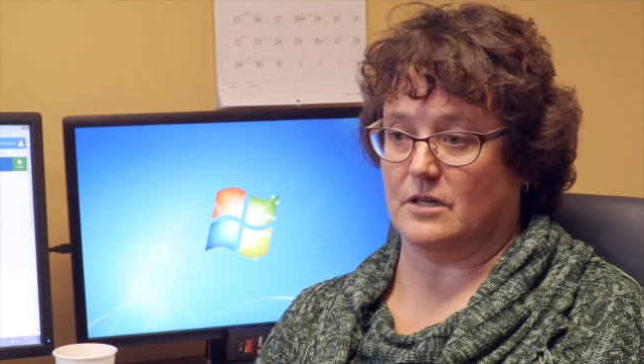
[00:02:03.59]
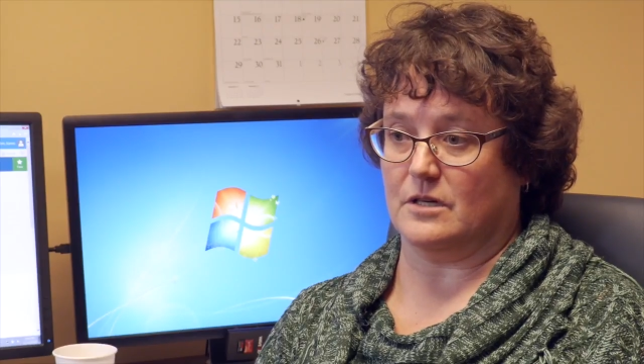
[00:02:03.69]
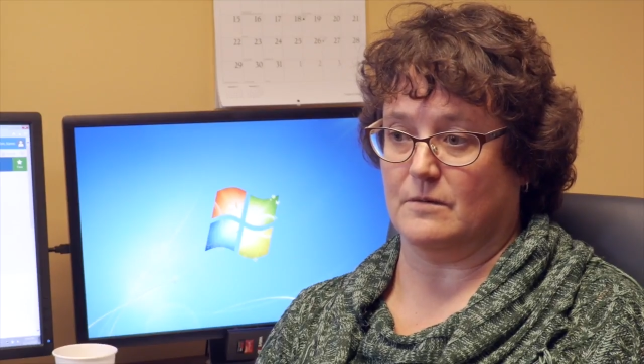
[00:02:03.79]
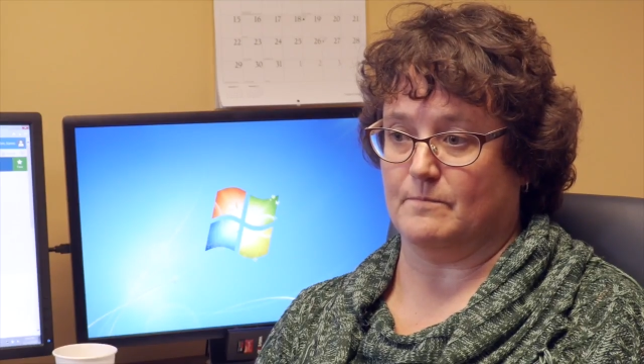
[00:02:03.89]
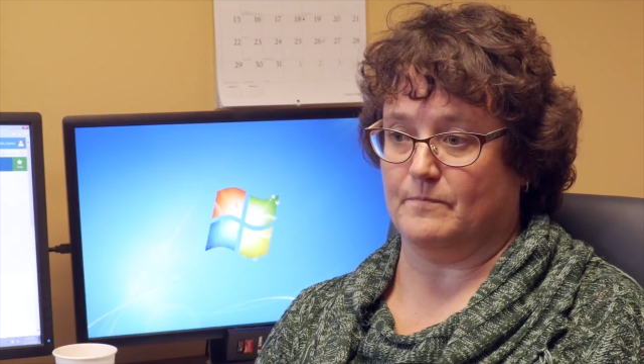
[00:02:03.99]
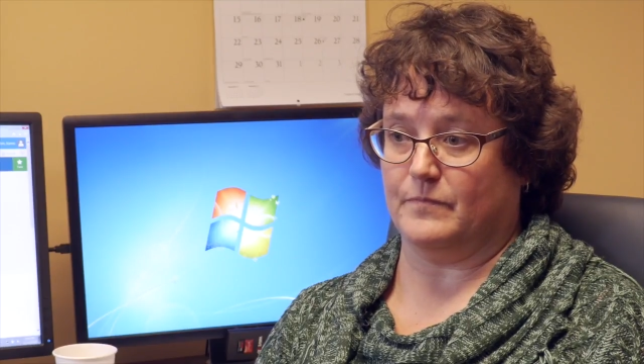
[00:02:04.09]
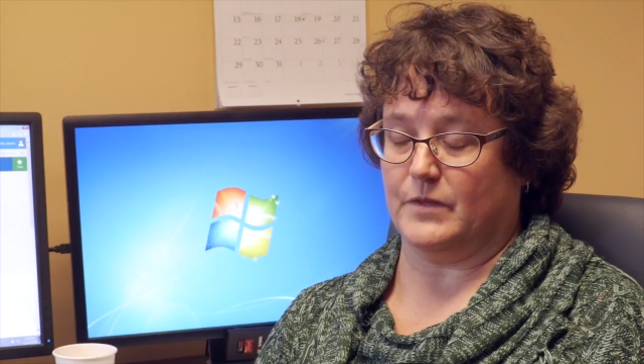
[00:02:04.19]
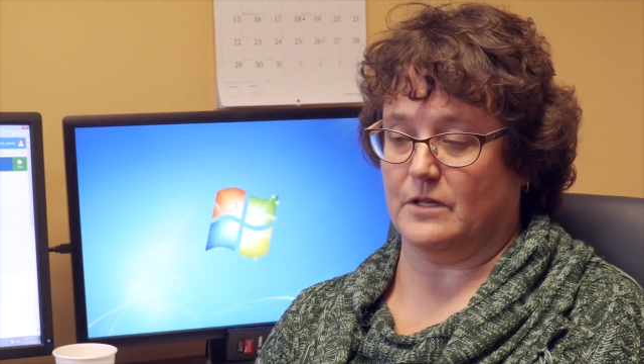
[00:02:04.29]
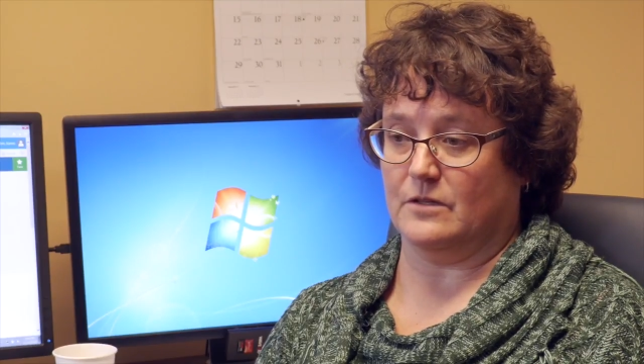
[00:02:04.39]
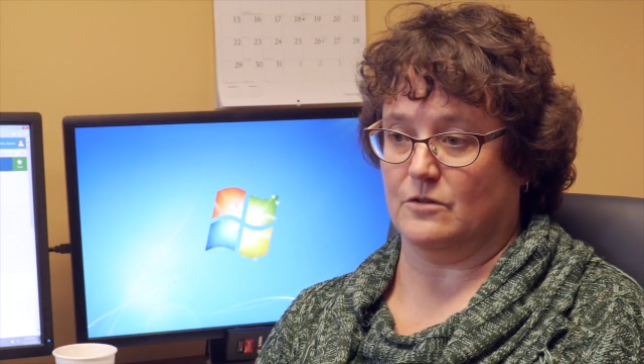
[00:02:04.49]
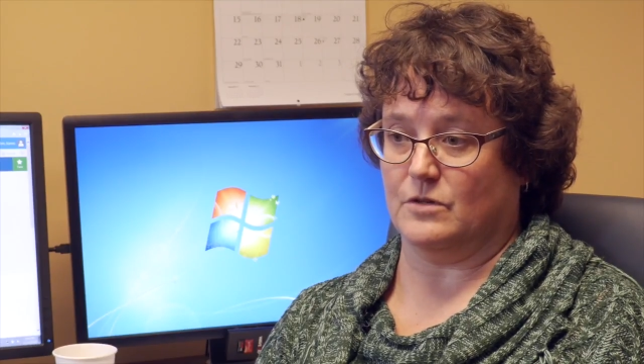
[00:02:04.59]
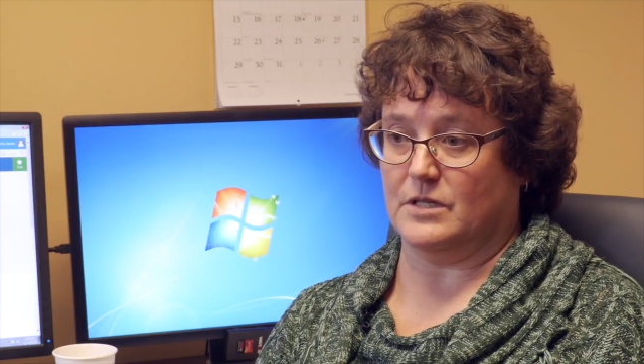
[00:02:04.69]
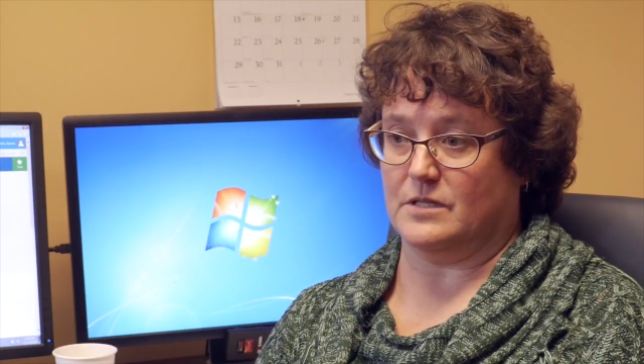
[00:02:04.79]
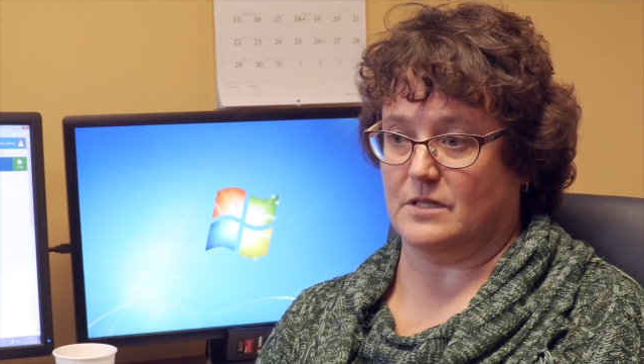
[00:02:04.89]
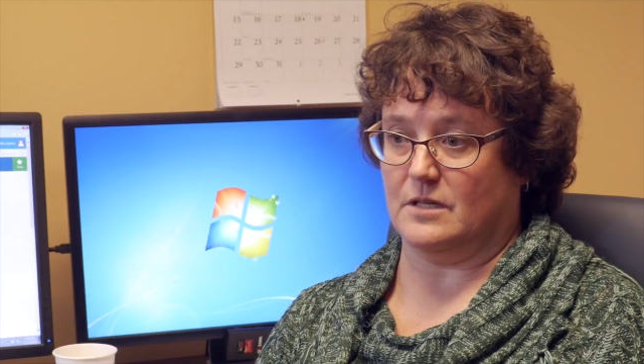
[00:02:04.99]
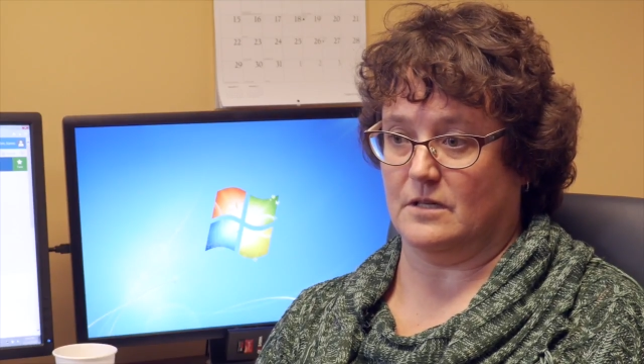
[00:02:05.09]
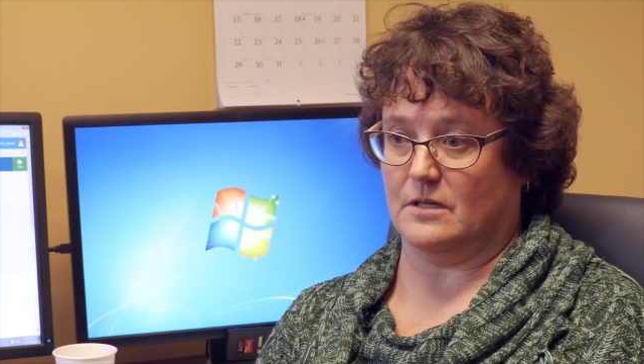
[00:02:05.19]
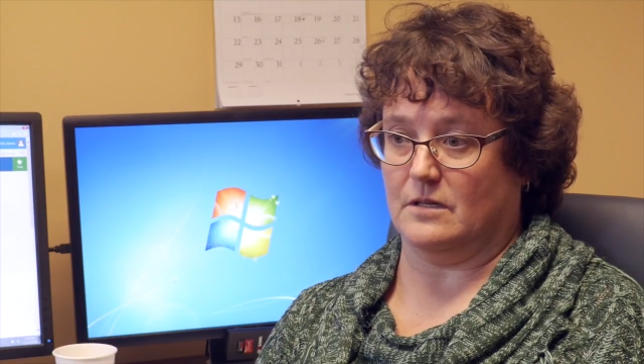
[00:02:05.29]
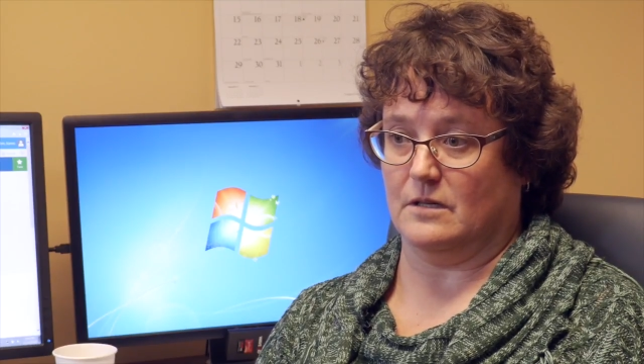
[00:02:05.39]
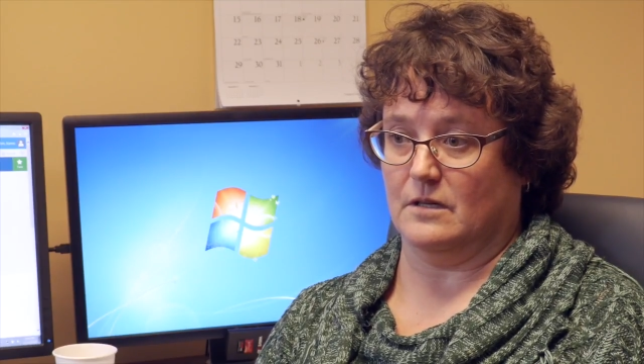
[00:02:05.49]
um, increase
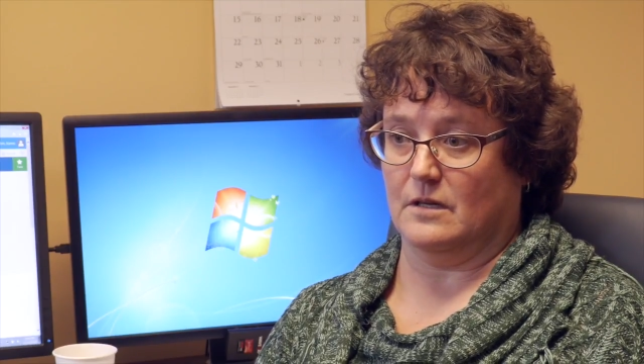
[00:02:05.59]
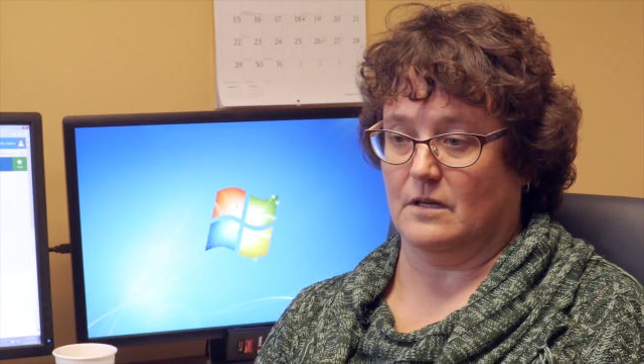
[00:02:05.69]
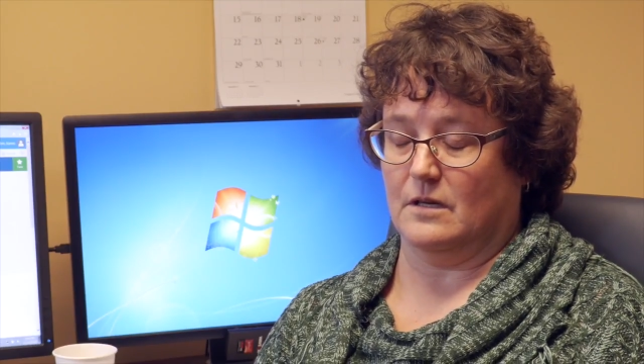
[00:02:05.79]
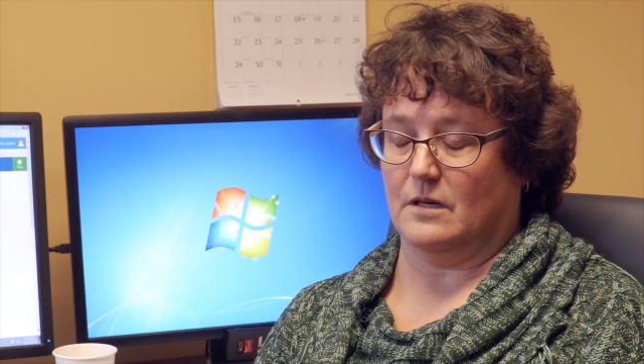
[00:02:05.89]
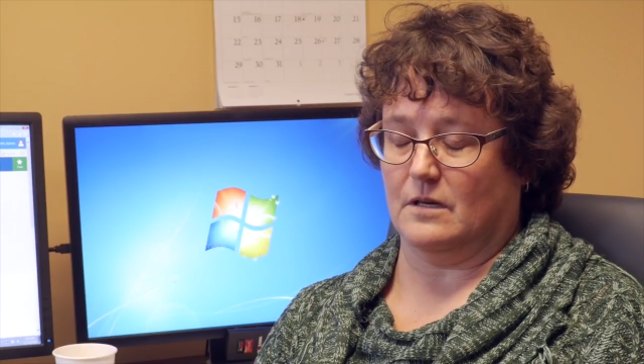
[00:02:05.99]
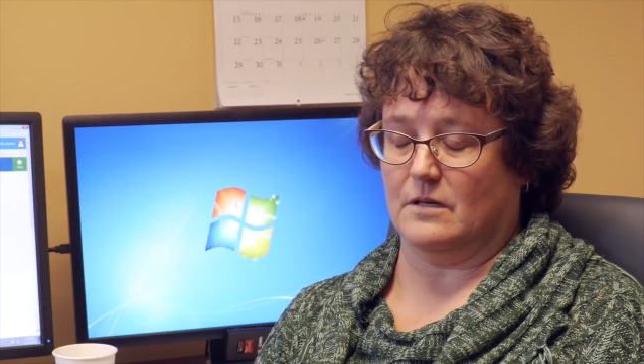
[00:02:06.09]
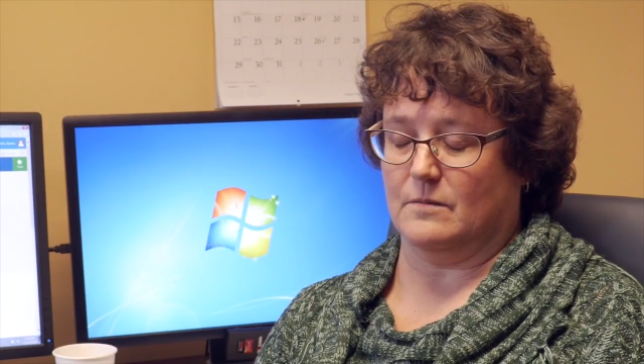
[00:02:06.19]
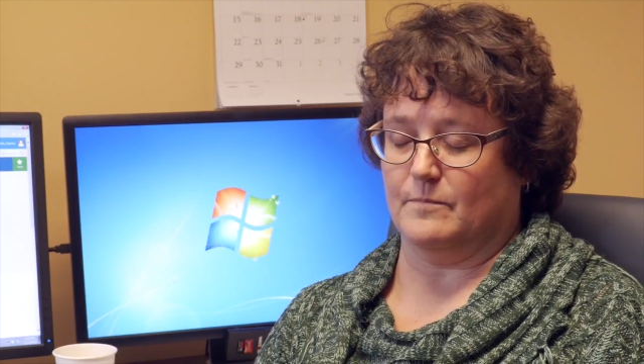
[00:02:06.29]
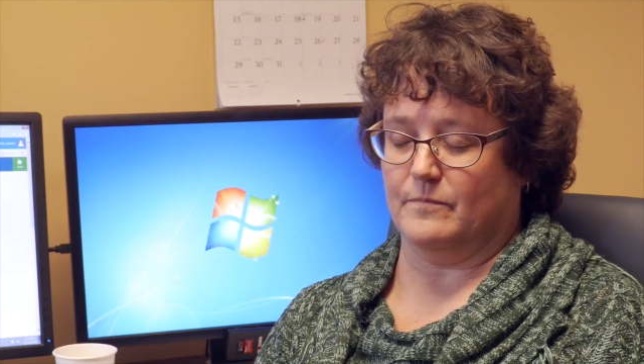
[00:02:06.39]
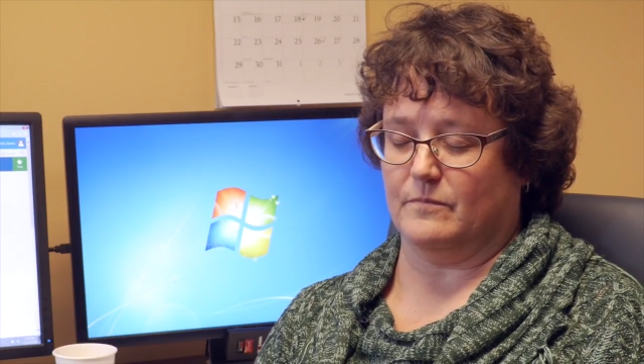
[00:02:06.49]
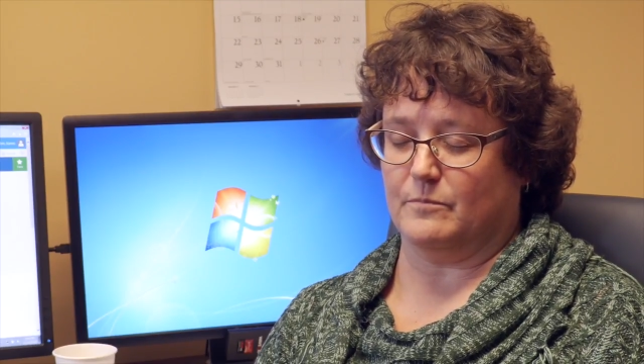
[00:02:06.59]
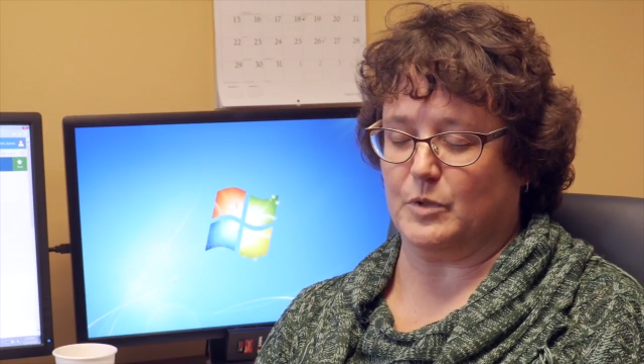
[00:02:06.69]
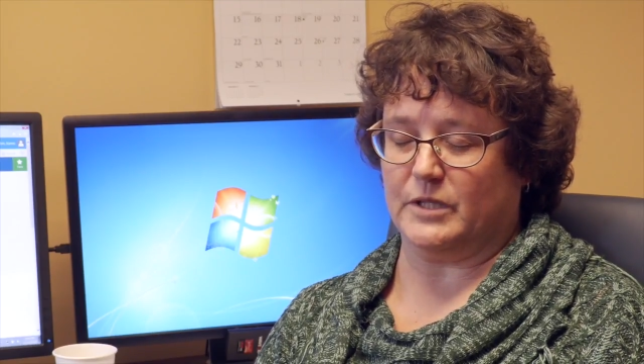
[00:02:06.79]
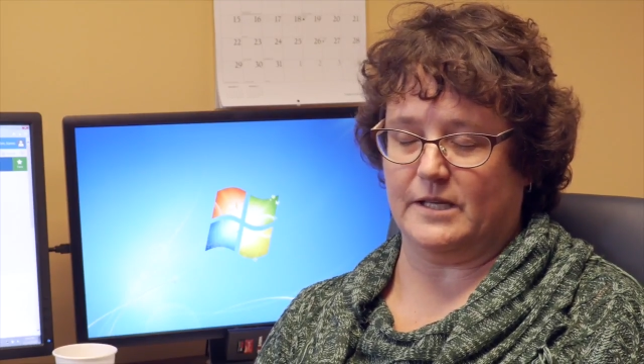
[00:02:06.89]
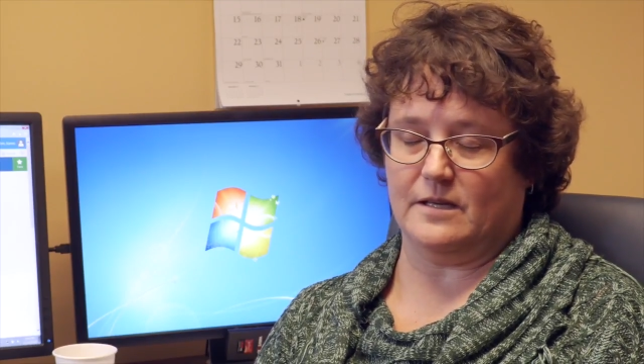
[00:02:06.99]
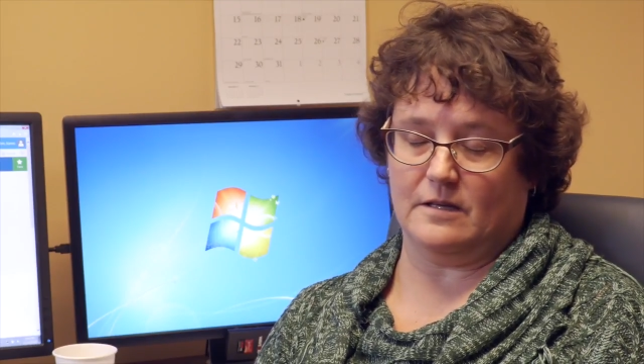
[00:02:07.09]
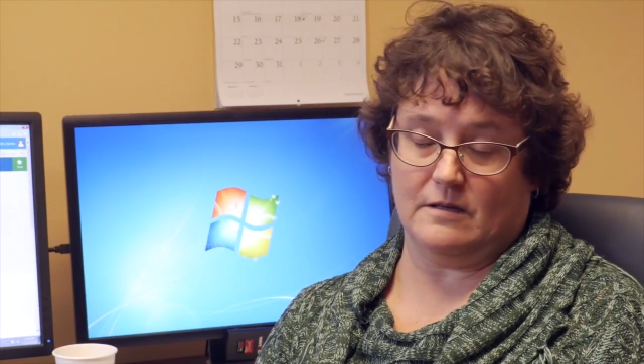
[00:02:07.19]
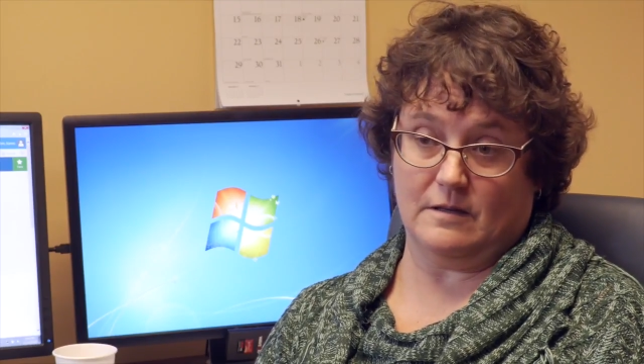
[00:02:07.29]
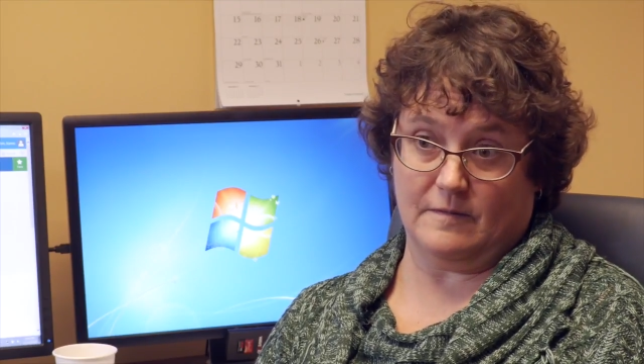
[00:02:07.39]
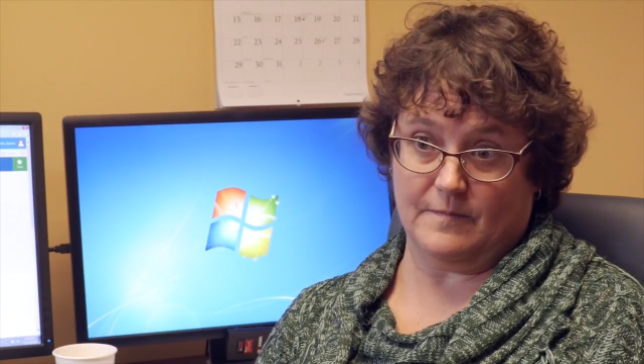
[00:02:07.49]
in um, bullying